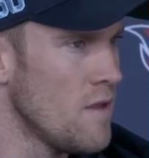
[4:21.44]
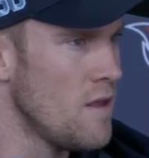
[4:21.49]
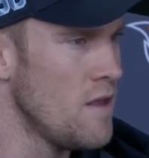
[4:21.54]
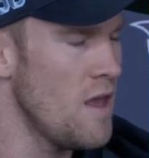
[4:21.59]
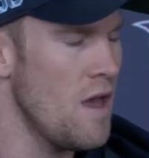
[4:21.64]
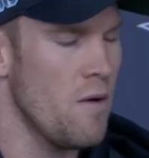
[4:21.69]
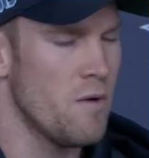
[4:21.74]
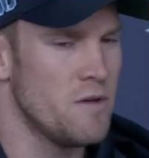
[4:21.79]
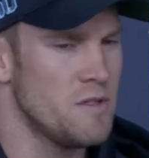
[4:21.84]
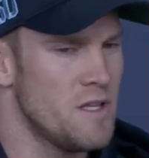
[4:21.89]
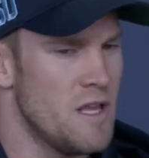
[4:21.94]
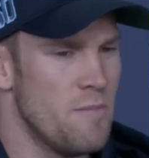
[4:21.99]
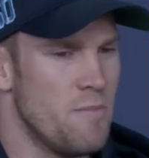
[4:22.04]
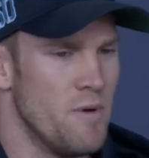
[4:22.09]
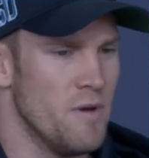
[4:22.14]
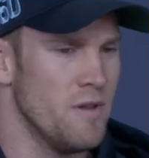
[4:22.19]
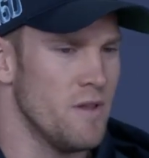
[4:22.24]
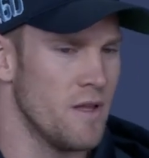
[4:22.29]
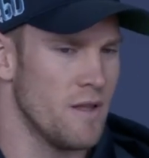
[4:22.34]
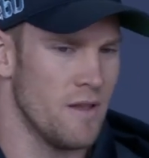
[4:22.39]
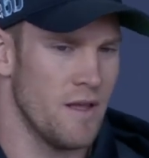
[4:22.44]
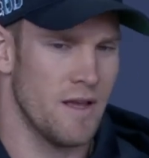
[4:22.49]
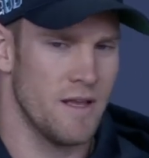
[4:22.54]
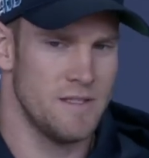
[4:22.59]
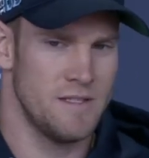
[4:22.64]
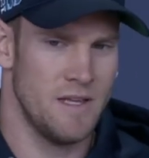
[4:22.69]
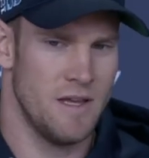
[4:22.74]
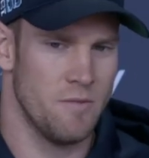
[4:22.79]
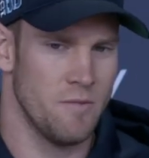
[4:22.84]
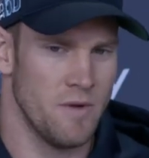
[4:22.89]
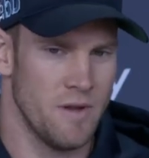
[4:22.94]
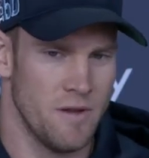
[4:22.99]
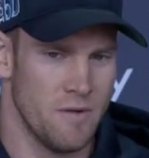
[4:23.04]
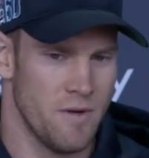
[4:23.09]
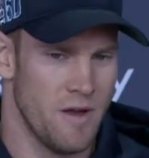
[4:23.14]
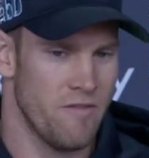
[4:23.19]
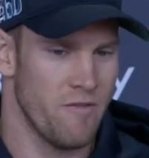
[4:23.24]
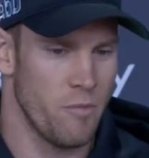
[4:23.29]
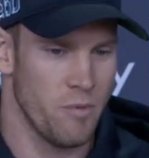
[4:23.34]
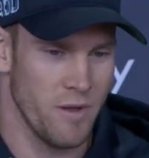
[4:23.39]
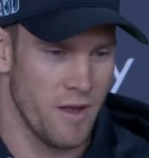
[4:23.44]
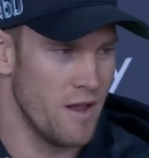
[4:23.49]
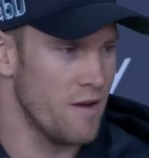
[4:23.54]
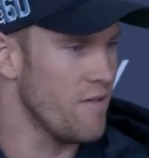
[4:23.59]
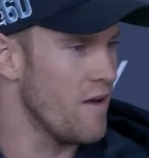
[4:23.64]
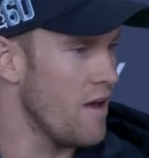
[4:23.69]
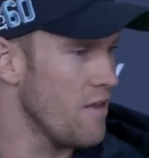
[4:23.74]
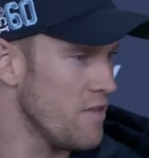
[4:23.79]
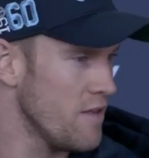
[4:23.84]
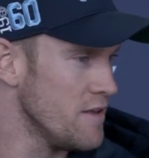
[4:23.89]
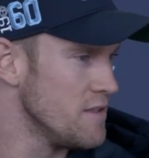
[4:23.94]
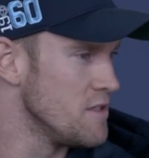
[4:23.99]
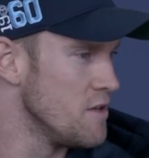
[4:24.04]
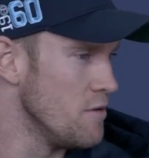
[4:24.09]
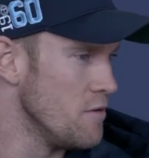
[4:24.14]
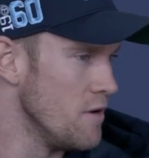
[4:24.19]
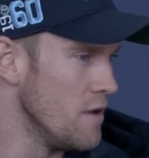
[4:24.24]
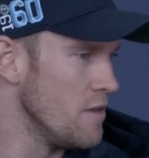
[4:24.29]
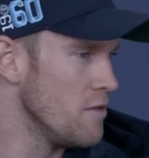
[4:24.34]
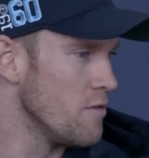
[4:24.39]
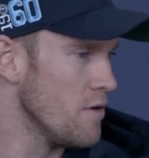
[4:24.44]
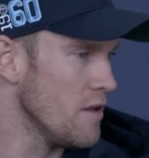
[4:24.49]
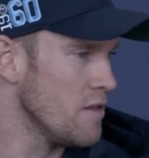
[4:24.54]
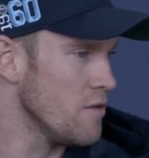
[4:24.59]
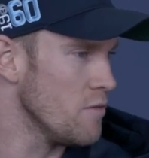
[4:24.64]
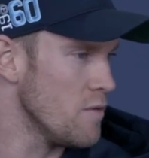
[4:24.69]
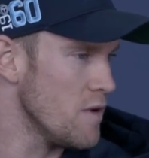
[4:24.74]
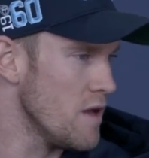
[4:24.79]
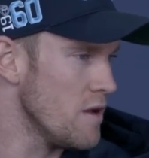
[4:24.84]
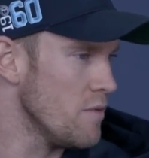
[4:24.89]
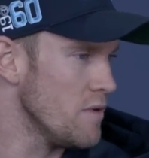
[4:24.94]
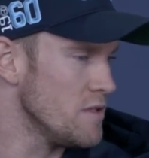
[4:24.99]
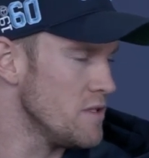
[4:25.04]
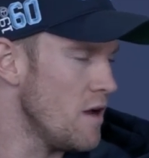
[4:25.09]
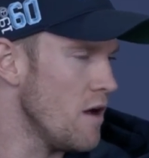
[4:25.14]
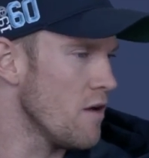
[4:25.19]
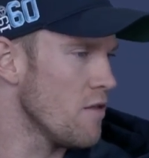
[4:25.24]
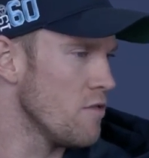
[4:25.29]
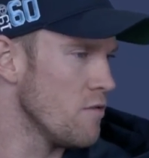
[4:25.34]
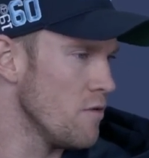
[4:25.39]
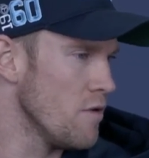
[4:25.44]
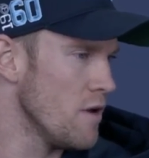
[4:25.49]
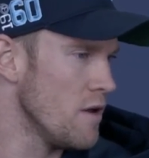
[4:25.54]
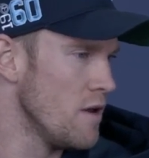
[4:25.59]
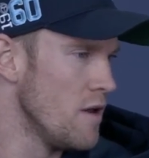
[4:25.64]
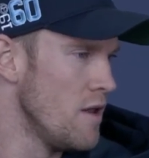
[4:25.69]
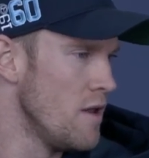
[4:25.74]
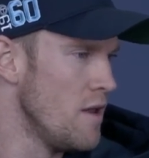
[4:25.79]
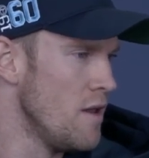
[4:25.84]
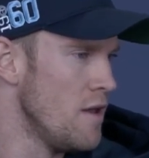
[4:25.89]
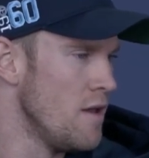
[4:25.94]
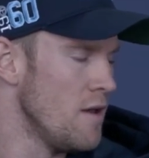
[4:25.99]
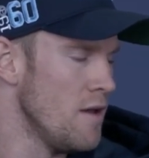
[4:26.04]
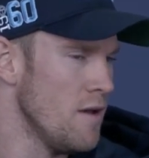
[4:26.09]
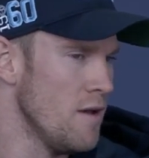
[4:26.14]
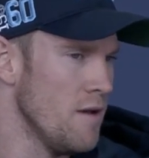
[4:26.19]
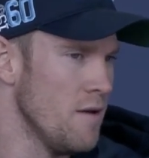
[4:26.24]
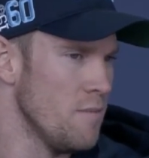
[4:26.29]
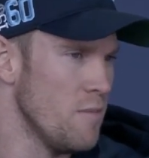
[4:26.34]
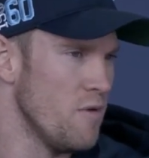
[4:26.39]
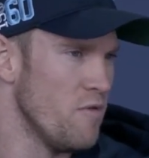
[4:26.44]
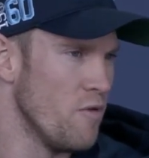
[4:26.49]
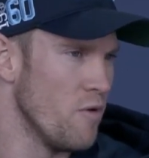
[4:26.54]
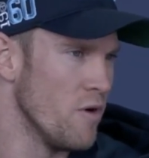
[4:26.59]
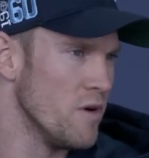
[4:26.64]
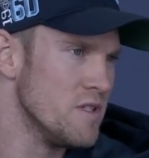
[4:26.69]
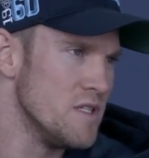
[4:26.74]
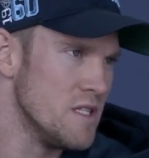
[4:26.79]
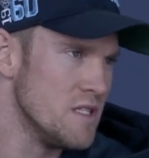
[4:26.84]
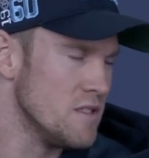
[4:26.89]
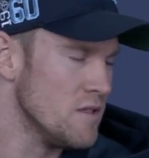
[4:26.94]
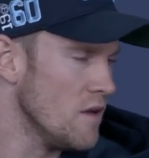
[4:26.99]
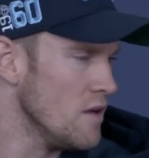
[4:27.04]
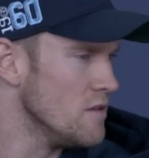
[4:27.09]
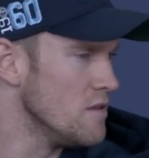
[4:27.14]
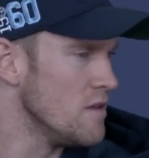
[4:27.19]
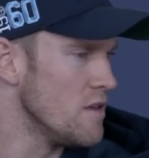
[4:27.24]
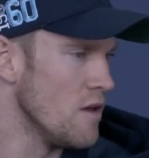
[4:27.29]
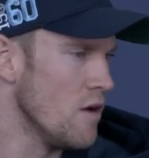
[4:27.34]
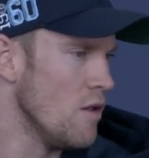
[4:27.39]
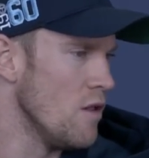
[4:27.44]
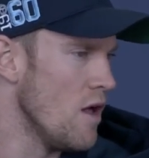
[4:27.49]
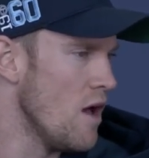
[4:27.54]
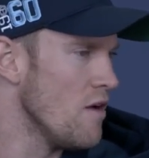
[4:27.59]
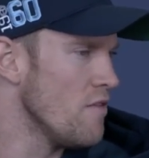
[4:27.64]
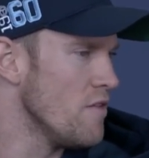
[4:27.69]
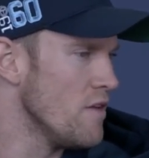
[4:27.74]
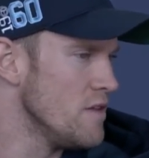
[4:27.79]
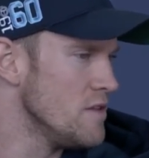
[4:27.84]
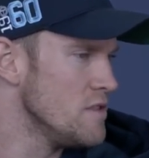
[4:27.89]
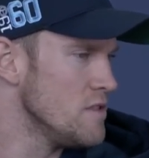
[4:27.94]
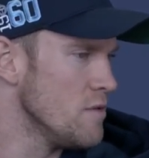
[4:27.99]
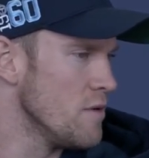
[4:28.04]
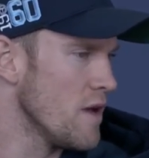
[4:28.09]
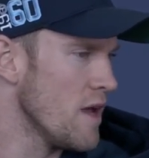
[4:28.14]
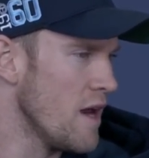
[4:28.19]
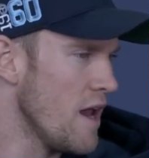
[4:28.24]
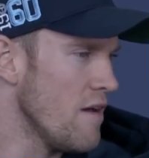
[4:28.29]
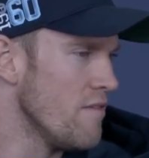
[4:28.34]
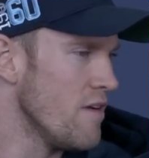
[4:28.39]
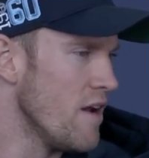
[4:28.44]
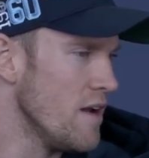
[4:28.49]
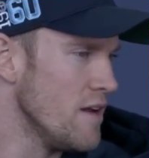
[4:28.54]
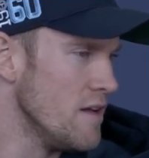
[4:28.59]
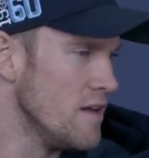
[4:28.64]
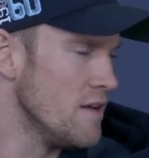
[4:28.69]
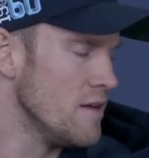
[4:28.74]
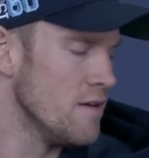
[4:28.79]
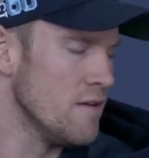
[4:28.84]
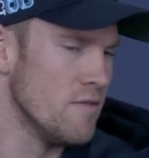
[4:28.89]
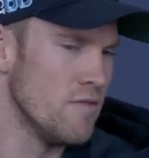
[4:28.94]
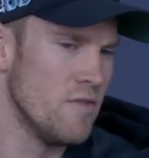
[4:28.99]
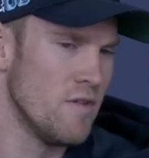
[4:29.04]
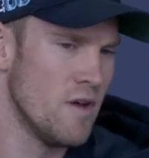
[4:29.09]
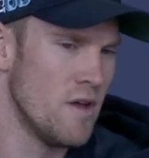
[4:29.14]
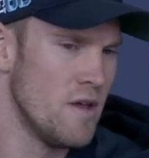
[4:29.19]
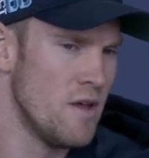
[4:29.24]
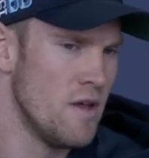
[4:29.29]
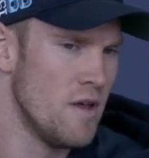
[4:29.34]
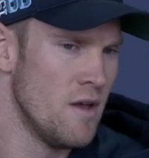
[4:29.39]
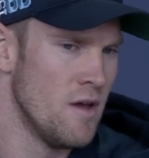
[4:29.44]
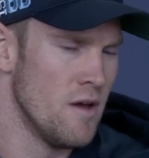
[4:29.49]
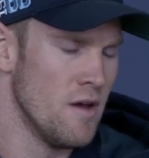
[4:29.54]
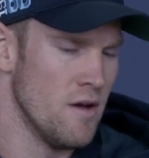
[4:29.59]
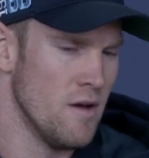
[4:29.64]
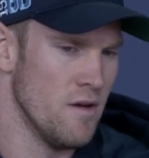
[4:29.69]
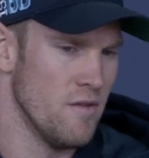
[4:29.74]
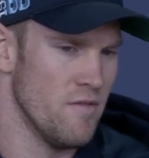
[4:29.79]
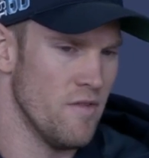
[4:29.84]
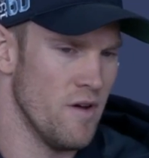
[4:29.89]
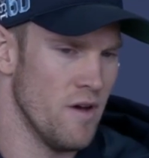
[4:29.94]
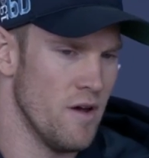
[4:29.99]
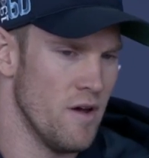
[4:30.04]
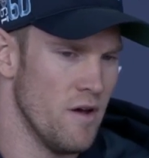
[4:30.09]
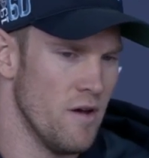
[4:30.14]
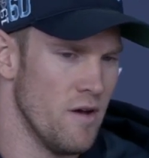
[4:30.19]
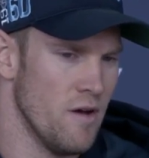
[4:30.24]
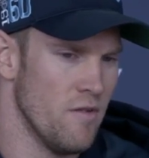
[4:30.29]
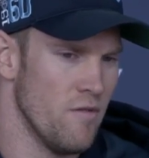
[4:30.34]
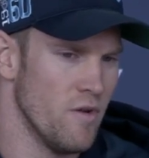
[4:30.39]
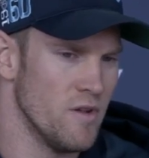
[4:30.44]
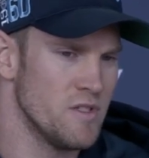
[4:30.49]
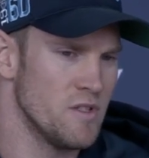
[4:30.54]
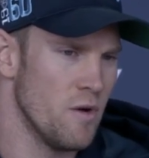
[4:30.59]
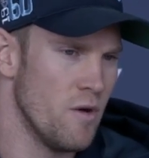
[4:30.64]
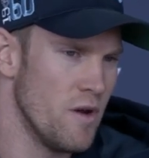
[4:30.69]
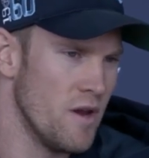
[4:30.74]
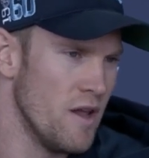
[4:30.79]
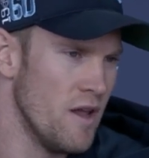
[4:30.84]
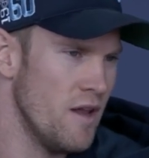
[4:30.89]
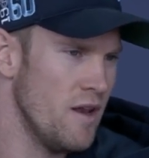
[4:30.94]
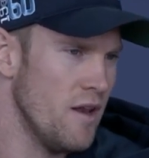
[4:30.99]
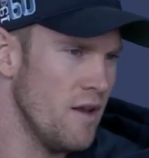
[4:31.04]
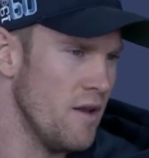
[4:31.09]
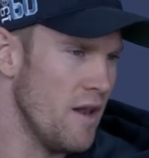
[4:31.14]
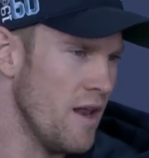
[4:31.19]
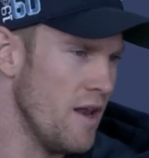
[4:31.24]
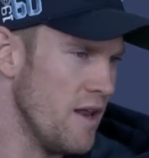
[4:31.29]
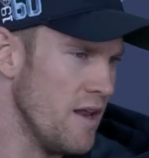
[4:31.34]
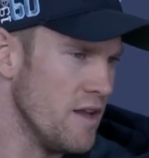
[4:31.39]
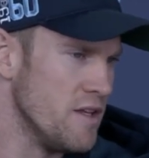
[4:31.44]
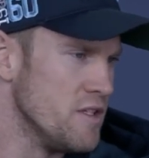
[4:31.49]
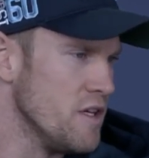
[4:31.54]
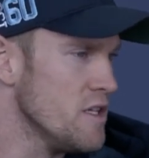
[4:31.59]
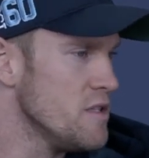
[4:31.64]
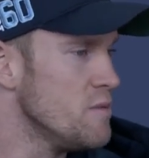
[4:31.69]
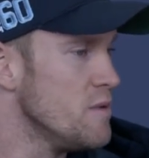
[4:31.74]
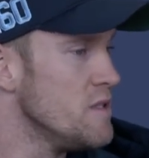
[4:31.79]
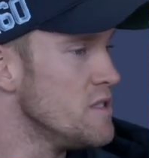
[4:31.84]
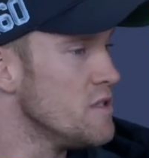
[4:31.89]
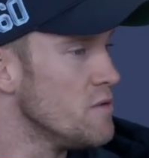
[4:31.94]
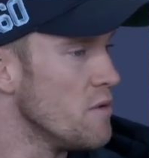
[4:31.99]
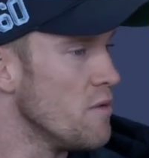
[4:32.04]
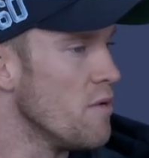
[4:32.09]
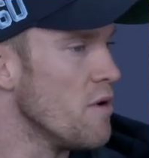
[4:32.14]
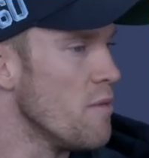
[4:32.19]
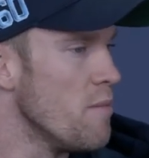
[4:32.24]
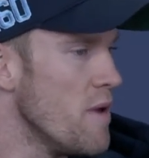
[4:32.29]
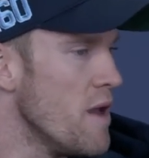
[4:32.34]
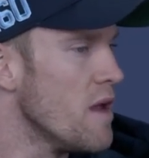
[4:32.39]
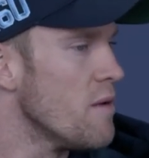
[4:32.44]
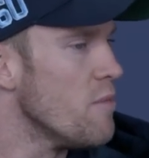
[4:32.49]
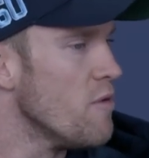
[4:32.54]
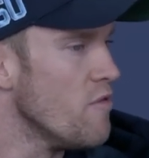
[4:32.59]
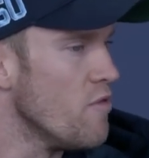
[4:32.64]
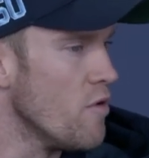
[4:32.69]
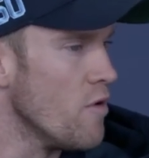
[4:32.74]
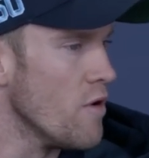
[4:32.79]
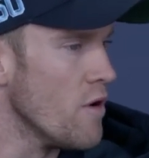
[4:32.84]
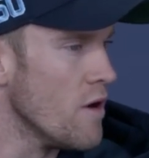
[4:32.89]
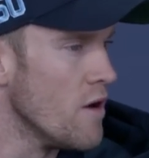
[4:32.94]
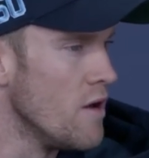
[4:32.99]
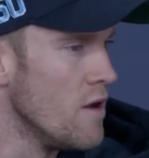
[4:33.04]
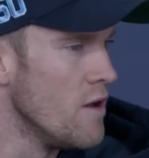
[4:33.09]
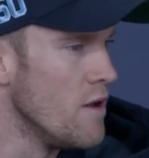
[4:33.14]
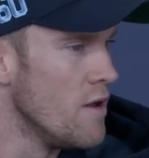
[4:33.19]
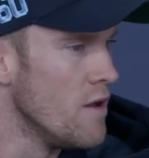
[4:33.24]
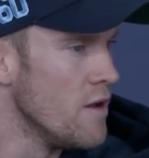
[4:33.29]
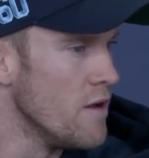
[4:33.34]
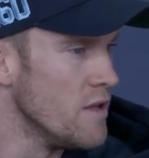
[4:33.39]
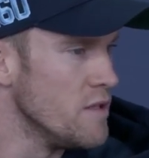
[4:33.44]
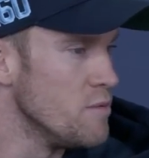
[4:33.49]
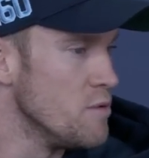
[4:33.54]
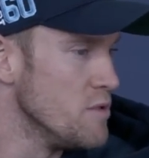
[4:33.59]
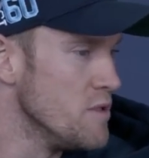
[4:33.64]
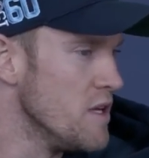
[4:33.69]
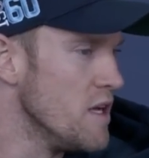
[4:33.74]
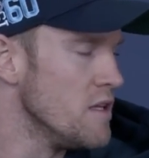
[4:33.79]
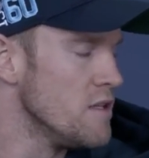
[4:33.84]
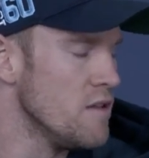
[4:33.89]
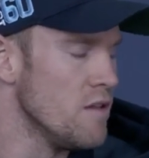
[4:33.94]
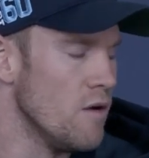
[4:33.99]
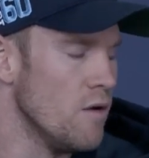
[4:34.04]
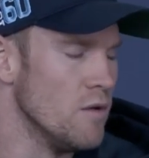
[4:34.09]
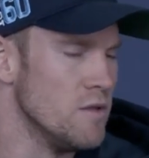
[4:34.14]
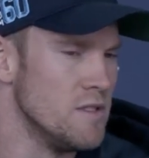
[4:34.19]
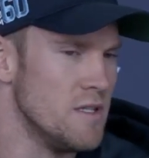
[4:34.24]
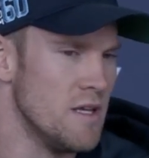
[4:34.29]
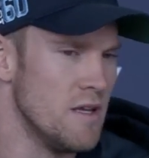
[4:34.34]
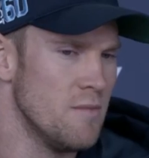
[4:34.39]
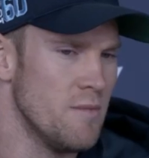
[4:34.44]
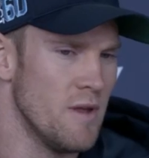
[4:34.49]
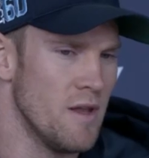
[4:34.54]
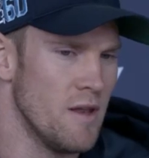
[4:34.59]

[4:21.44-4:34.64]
Yeah, we just keep building. Like I said, we, we have a plan of how things go in throughout the week. We talk through it um, before it's installed to the whole offense, so we kind of have an idea of of, uh, of what's going in and any adjustments that we want to make before it's presented to the whole team.